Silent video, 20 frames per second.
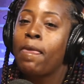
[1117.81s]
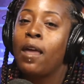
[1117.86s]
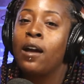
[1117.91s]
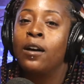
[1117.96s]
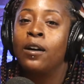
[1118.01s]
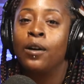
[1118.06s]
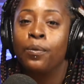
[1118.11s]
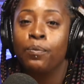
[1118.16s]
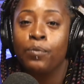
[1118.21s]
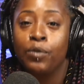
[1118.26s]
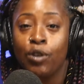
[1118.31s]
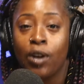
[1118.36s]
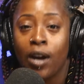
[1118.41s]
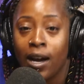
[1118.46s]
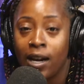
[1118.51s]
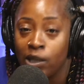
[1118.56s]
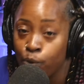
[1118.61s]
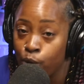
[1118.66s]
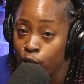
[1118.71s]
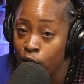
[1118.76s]
Um, you
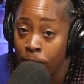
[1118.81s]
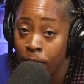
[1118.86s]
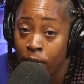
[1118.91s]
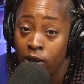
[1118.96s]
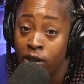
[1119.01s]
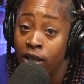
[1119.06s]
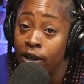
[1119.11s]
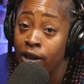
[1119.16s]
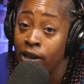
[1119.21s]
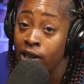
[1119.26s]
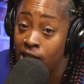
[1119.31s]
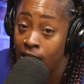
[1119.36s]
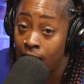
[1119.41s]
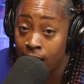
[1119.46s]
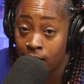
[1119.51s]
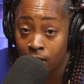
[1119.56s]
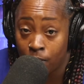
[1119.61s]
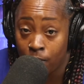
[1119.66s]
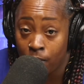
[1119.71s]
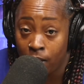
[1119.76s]
guys, we're talking about Derrick
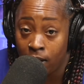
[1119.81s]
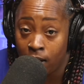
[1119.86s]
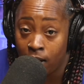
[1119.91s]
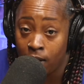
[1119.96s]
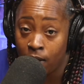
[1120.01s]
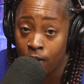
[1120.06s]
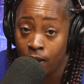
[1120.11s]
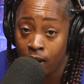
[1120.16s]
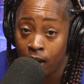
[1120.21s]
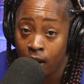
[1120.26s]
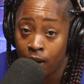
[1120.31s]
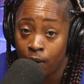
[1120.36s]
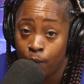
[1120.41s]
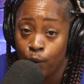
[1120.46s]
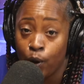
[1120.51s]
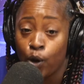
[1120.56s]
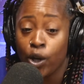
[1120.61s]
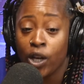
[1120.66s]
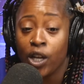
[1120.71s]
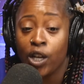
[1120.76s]
Jaxn right now. Okay,
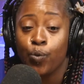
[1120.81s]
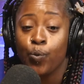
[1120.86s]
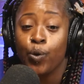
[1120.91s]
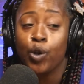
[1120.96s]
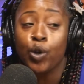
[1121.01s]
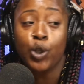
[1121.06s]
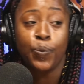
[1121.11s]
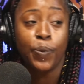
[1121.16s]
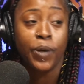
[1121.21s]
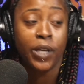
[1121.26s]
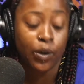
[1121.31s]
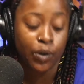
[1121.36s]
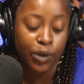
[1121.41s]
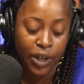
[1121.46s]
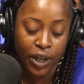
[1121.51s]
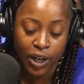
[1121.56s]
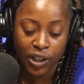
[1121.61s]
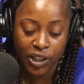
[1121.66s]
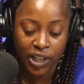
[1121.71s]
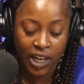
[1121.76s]
we're gonna get we're gonna speak on
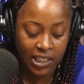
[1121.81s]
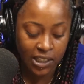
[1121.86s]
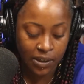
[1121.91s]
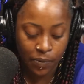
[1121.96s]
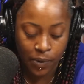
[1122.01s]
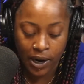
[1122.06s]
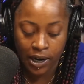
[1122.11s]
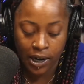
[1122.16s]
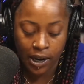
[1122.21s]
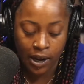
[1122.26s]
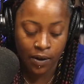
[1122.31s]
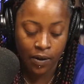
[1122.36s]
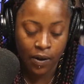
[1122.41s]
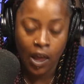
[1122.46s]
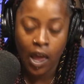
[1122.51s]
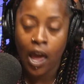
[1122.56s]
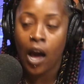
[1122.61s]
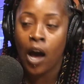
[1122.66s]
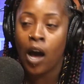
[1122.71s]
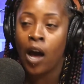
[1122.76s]
Derrick Jaxn right now.
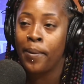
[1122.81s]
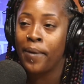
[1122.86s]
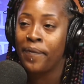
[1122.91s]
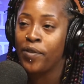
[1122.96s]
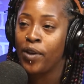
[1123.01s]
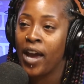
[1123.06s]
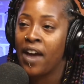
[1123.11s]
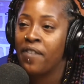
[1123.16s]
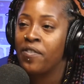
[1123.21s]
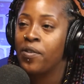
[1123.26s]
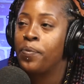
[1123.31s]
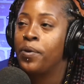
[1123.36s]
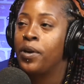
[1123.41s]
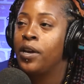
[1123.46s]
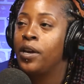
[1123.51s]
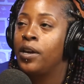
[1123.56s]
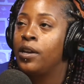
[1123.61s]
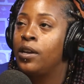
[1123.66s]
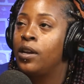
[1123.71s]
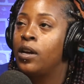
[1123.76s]
Um, if you haven't
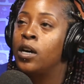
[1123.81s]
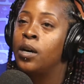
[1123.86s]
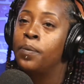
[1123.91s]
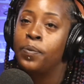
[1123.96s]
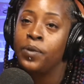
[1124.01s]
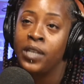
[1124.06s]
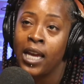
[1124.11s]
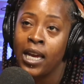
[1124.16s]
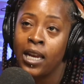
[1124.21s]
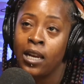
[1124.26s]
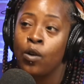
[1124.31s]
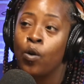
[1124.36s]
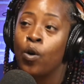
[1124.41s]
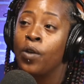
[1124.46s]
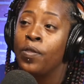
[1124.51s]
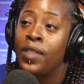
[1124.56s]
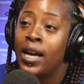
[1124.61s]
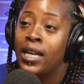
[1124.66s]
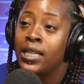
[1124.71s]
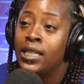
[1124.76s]
been updated
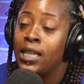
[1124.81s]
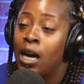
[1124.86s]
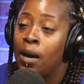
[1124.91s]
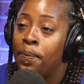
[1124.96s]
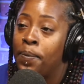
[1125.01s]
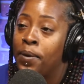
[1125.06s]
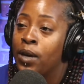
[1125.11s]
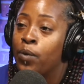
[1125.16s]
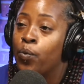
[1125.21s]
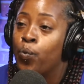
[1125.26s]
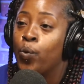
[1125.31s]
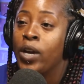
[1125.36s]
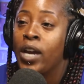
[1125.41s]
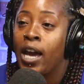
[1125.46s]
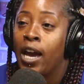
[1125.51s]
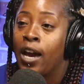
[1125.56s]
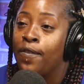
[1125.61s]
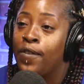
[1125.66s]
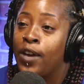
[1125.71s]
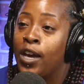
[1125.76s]
on that topic, we
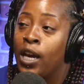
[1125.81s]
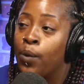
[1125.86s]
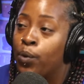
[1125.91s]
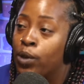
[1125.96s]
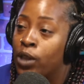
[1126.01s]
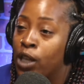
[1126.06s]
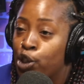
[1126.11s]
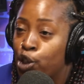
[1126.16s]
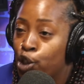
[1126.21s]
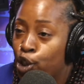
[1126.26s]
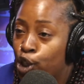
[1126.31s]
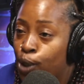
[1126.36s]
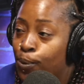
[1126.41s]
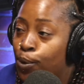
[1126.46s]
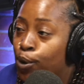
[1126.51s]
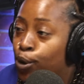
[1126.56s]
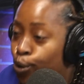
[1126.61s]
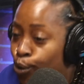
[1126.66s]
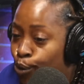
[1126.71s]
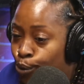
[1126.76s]
have a
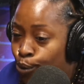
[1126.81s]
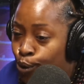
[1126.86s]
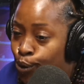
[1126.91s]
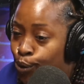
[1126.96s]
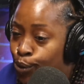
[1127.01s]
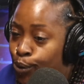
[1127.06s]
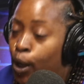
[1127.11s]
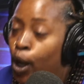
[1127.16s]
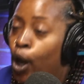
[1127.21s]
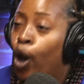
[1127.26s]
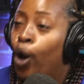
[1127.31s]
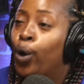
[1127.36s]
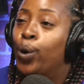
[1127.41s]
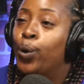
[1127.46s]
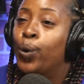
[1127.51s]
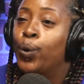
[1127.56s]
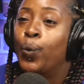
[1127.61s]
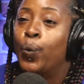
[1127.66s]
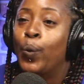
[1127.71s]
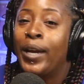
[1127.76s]
relationship guru
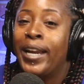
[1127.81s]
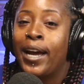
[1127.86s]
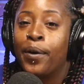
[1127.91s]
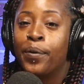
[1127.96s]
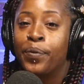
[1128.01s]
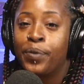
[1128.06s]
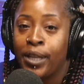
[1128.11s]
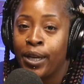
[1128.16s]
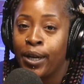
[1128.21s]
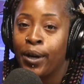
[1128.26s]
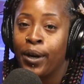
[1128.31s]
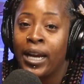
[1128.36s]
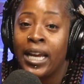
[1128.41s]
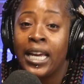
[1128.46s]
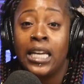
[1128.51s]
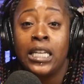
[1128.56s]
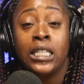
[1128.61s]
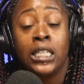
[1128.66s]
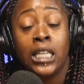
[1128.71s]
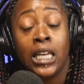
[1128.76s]
who went out there and
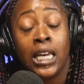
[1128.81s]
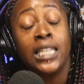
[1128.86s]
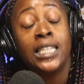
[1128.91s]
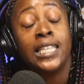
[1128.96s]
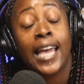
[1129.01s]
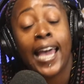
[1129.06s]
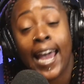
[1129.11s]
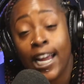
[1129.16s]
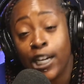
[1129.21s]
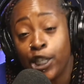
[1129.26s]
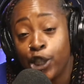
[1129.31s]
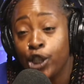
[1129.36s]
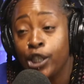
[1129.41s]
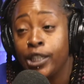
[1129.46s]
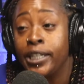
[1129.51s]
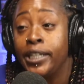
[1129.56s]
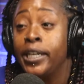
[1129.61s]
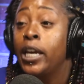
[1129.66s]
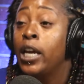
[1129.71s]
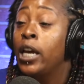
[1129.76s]
he's he's
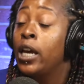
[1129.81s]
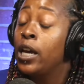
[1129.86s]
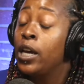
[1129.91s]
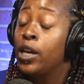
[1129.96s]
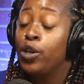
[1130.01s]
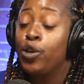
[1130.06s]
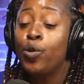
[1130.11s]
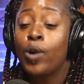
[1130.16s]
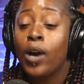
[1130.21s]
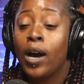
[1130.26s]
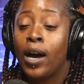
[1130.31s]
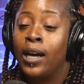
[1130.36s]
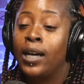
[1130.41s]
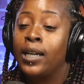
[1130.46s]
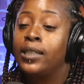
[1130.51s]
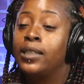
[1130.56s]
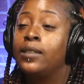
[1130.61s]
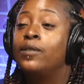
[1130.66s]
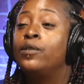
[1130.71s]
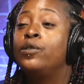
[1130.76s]
actually you
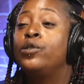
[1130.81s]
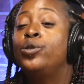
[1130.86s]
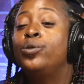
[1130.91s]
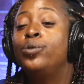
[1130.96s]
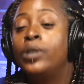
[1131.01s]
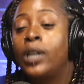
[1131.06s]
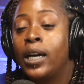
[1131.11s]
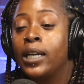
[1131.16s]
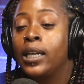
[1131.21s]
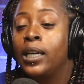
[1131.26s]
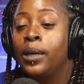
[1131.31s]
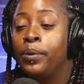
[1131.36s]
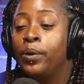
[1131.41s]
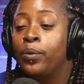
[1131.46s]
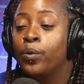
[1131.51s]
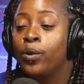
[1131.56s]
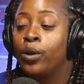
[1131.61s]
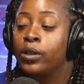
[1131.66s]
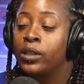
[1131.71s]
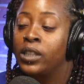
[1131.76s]
guys do not get me
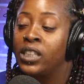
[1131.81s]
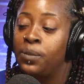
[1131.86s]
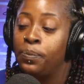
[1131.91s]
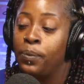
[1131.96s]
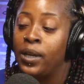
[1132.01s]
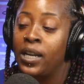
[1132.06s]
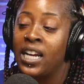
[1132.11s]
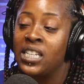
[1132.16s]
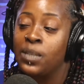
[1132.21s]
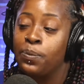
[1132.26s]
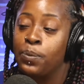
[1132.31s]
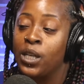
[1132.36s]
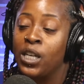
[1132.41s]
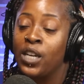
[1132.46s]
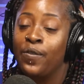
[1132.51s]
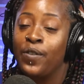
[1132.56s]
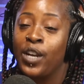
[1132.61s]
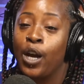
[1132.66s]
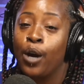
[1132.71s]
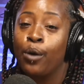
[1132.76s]
wrong. This man has been
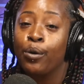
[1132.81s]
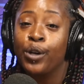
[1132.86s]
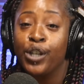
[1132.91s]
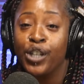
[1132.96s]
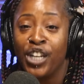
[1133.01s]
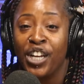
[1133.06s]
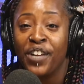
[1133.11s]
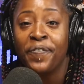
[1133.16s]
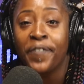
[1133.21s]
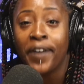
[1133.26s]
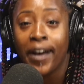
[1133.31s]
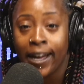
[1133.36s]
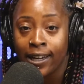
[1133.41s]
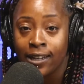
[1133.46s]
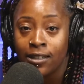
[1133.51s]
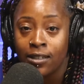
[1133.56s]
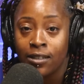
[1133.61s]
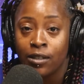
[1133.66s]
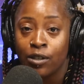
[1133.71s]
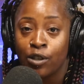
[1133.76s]
giving out good
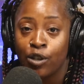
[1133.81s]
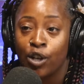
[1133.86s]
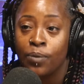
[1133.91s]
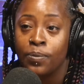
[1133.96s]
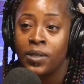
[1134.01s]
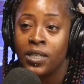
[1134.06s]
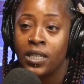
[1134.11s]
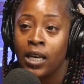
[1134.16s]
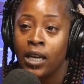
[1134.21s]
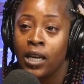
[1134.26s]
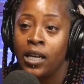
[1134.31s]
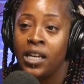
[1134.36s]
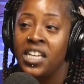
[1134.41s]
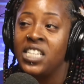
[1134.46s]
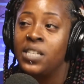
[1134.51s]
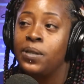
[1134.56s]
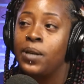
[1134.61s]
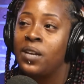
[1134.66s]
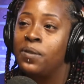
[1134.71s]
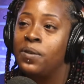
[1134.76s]
advice. You know what I'm saying?
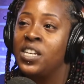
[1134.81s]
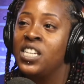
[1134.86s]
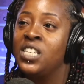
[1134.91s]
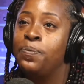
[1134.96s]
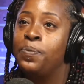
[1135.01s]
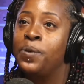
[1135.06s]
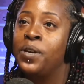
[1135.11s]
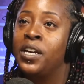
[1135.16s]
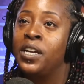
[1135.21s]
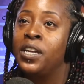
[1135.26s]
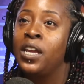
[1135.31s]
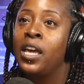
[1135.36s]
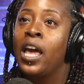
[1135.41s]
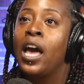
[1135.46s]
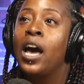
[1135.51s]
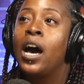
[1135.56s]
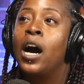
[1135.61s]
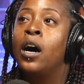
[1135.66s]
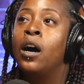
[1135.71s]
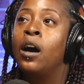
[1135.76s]
He's had he's been
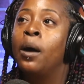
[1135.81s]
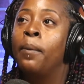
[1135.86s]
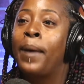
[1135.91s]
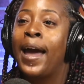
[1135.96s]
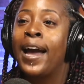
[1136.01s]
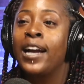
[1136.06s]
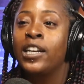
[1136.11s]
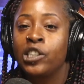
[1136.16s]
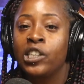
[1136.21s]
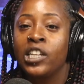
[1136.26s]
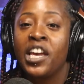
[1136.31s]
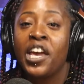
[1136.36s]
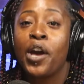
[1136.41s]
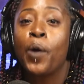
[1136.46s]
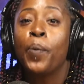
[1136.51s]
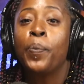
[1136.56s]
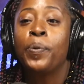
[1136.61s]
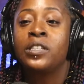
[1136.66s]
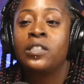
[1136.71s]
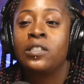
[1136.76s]
um actually
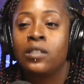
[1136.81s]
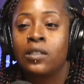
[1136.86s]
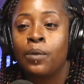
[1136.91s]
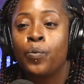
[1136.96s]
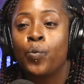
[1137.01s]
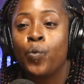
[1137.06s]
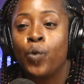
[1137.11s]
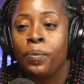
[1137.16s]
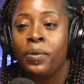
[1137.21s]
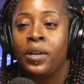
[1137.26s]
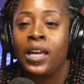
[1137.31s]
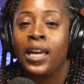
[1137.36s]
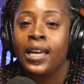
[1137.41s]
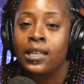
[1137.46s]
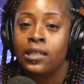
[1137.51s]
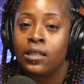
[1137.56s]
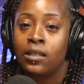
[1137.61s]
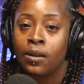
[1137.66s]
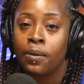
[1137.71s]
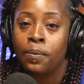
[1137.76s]
helping some women
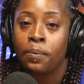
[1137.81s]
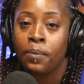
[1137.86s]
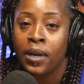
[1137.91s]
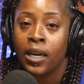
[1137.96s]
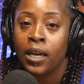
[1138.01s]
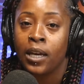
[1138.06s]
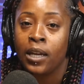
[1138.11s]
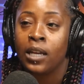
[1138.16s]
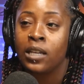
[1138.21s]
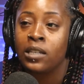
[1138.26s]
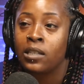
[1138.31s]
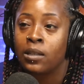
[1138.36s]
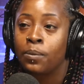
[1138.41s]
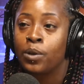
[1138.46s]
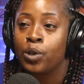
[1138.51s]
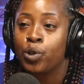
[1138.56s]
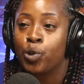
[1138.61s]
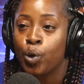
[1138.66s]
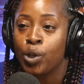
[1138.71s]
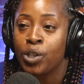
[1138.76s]
and some men and some of
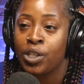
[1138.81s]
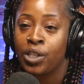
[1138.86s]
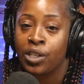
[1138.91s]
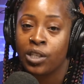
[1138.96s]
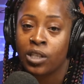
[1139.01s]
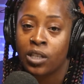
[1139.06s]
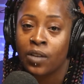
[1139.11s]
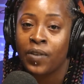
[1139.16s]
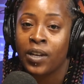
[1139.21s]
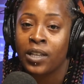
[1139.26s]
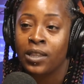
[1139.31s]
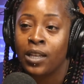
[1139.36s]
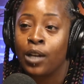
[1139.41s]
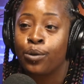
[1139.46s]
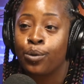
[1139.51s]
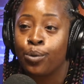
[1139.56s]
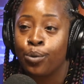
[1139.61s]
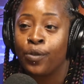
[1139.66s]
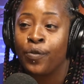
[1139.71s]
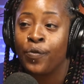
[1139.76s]
the choices and stuff like
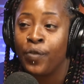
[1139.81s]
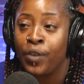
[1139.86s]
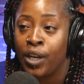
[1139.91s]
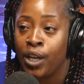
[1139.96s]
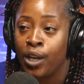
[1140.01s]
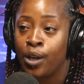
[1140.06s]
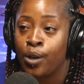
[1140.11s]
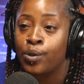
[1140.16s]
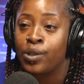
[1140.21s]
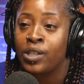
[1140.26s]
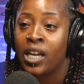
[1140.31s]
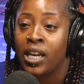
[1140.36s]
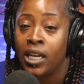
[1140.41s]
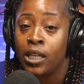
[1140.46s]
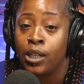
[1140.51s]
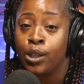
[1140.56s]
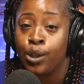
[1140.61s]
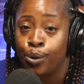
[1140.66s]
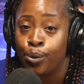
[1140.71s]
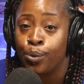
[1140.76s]
that through the videos that
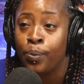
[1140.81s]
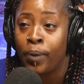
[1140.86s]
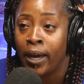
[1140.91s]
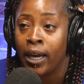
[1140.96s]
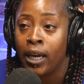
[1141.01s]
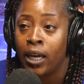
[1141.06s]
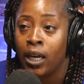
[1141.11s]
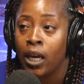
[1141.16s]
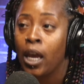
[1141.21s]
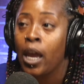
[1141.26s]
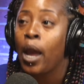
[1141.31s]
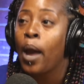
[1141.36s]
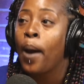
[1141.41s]
he do make.